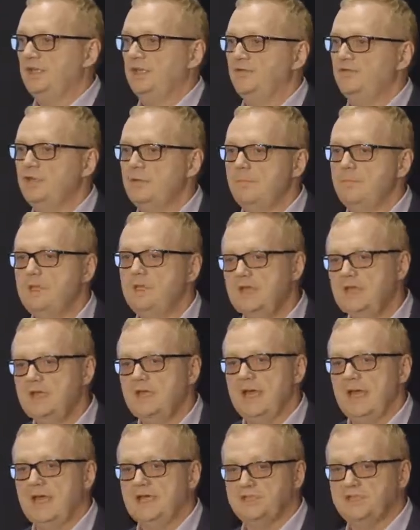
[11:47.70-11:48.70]
giving me
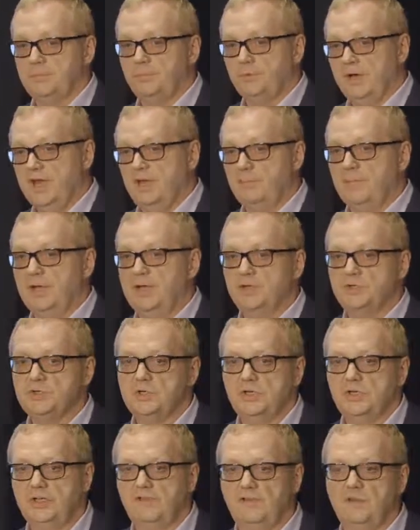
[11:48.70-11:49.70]
as a brand
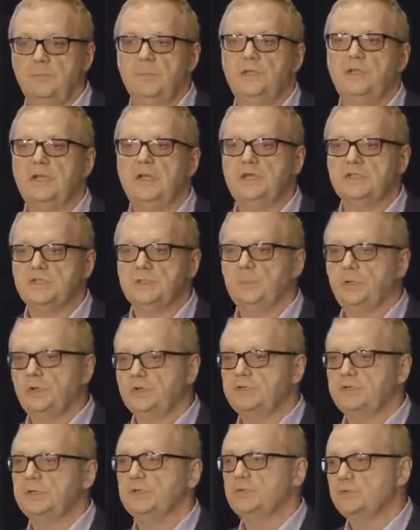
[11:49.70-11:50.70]
manager, giving me as the
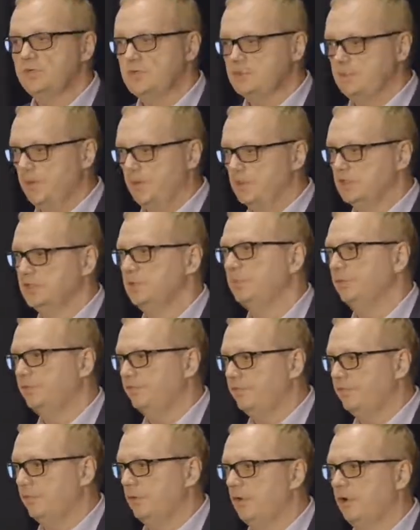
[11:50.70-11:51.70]
person that's responsible
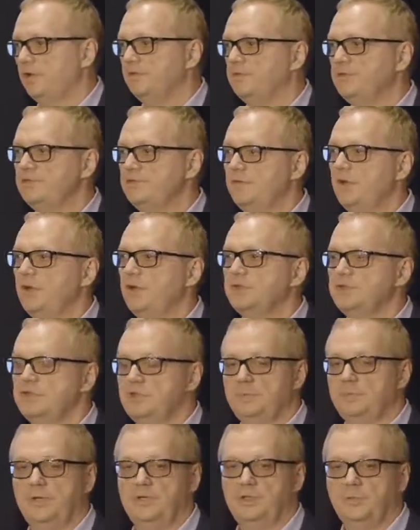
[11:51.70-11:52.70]
for all of these various
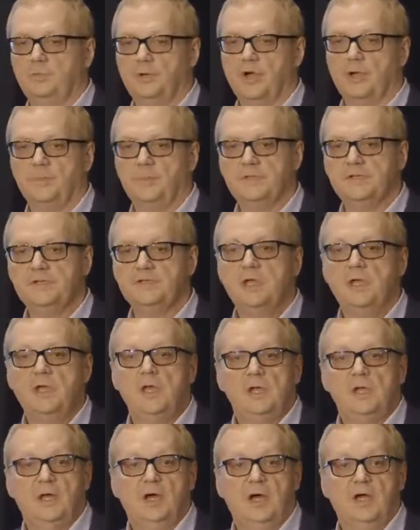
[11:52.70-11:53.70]
independent properties,
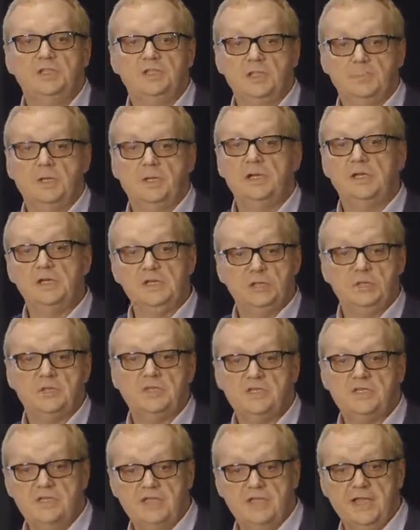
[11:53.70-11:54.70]
uh, the ability to
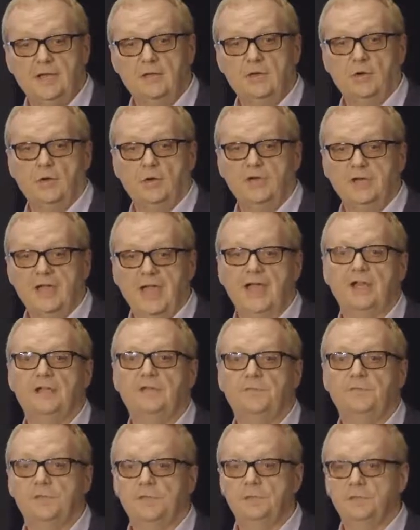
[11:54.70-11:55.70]
see that
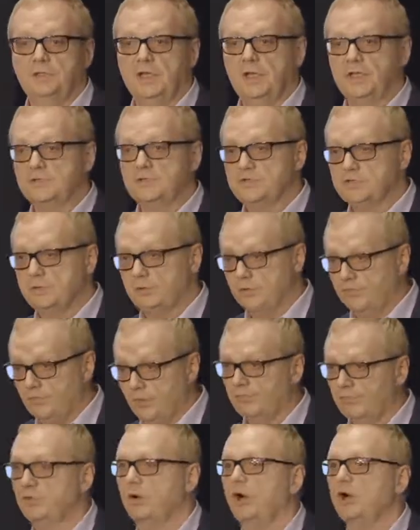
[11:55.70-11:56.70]
organic view, that sort of
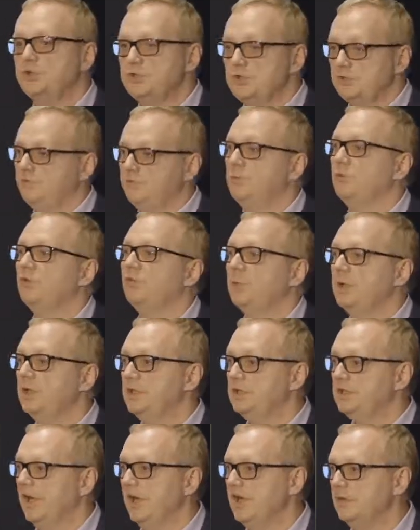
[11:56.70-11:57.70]
overarching view of my
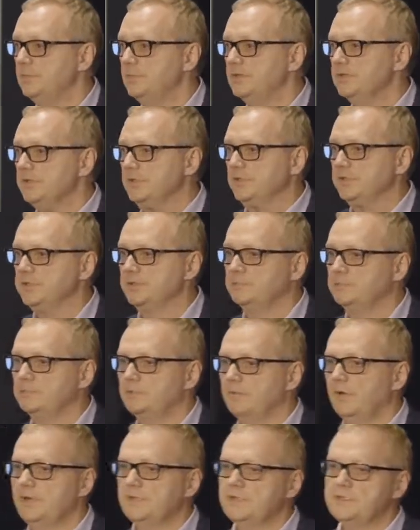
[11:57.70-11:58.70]
entire business
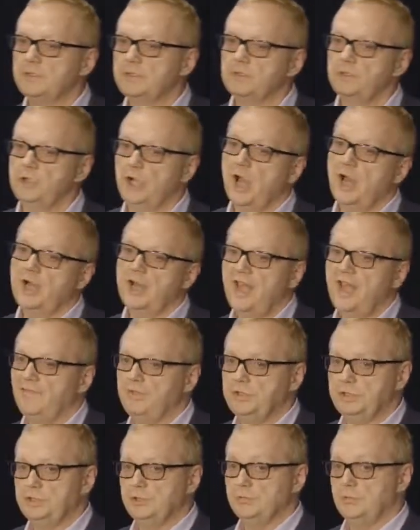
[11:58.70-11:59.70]
right? So not
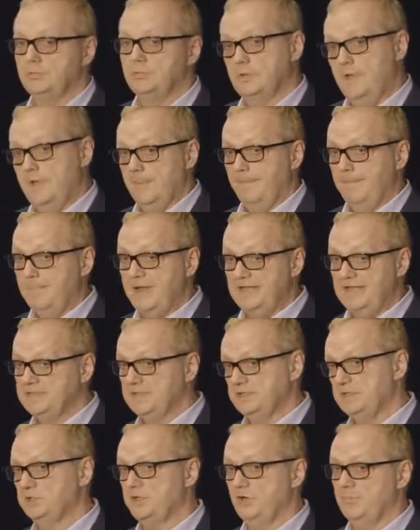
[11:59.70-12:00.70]
having to make
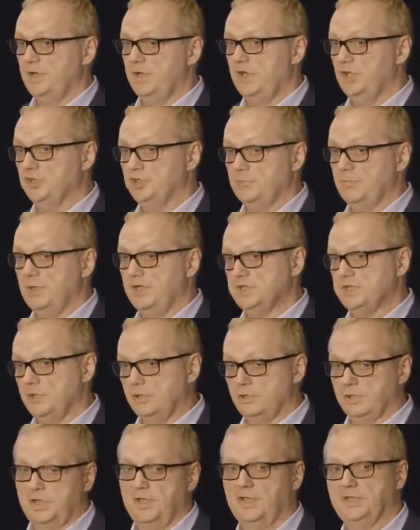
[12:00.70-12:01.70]
that determination based on
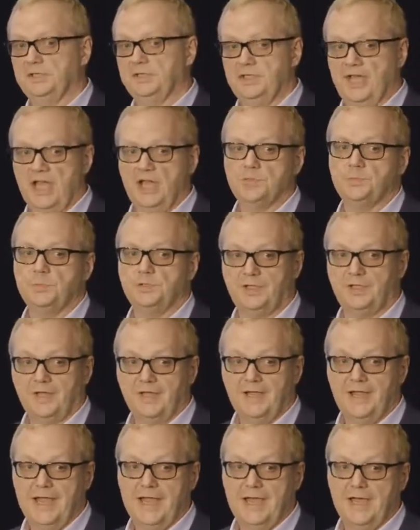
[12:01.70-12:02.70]
looking at the dashboard that
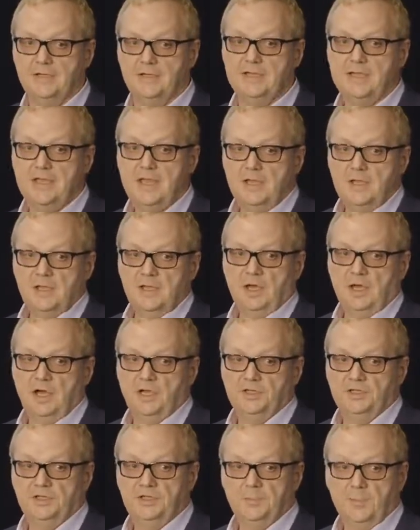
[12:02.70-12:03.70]
I had
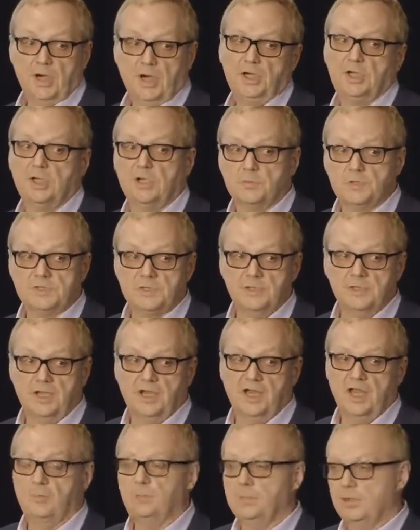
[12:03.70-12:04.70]
uh, that the marketer was
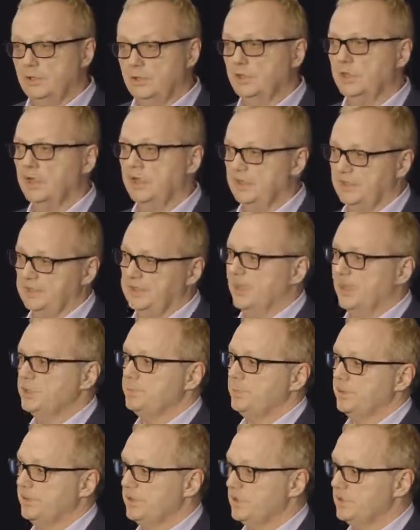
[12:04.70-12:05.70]
looking at, but looking at a
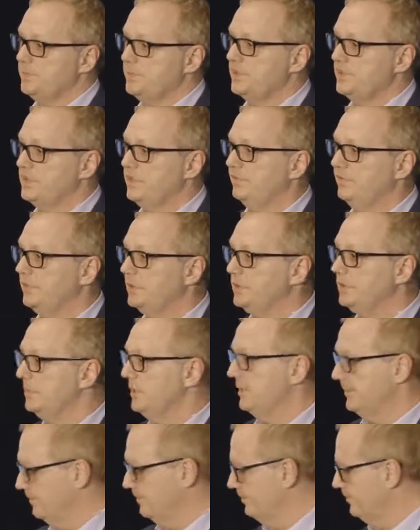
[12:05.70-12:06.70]
dashboard that is specific to me.